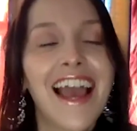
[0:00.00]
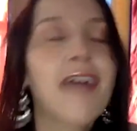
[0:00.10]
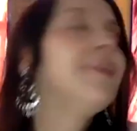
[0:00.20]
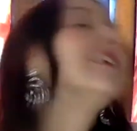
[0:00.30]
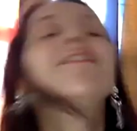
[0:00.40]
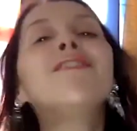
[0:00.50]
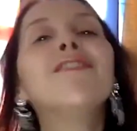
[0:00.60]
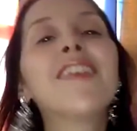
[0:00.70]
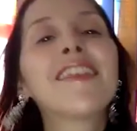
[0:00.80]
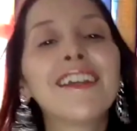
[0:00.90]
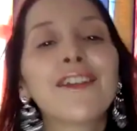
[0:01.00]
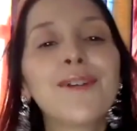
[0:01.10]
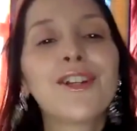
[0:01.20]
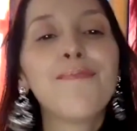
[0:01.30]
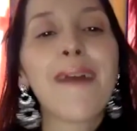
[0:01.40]
I mean, the things we
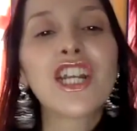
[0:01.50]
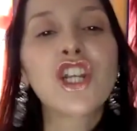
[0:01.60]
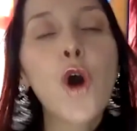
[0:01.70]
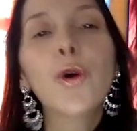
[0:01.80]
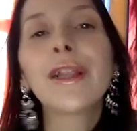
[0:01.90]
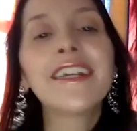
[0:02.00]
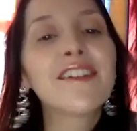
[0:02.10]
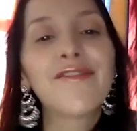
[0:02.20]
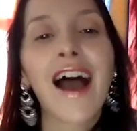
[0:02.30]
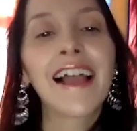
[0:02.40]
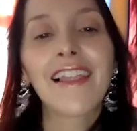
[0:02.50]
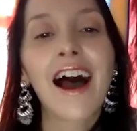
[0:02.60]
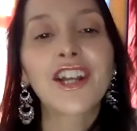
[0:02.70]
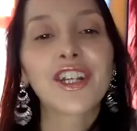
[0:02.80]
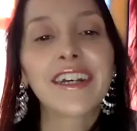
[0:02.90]
do might totally defy
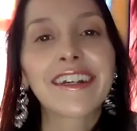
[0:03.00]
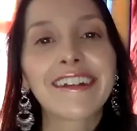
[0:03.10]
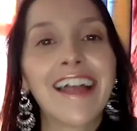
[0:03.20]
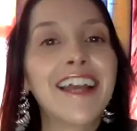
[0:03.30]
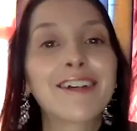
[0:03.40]
logic. Like